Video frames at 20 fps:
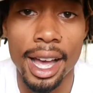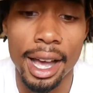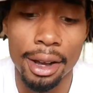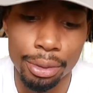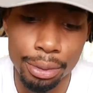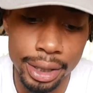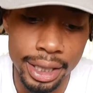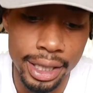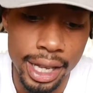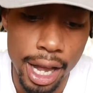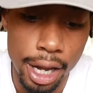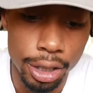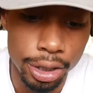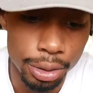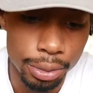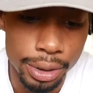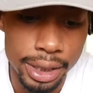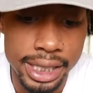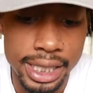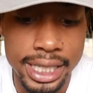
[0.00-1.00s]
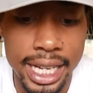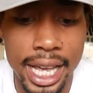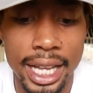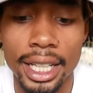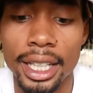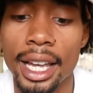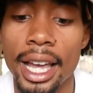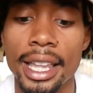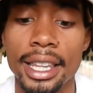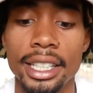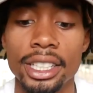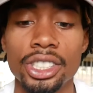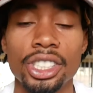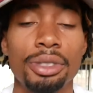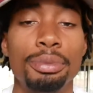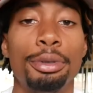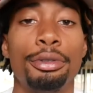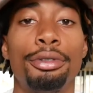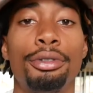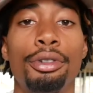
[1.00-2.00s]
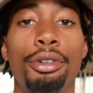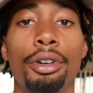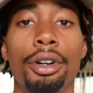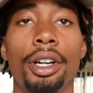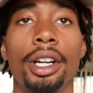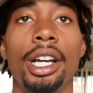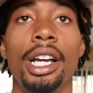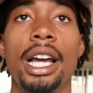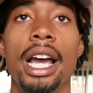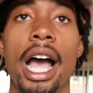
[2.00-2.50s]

I went out in Louisiana, and this is before